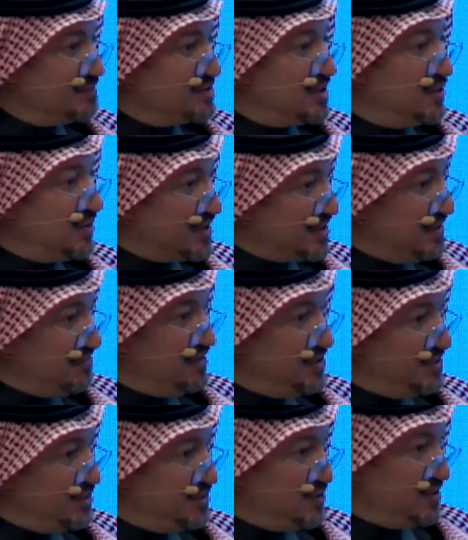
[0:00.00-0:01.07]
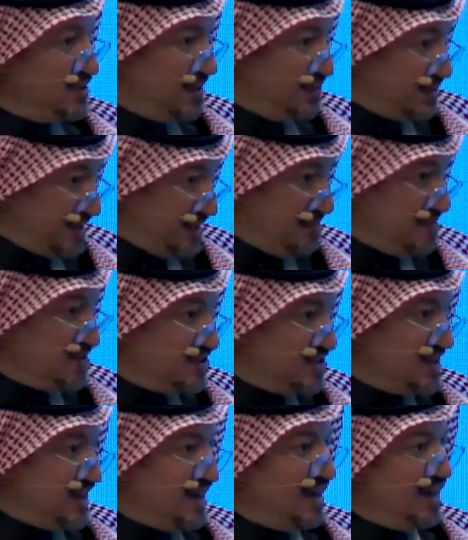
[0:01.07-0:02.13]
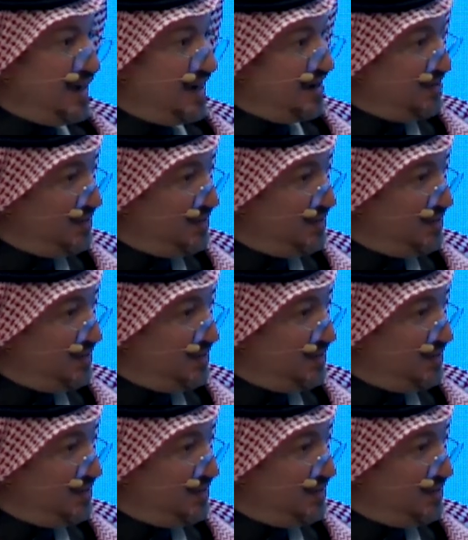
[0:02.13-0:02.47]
our revenues, our EBITDA,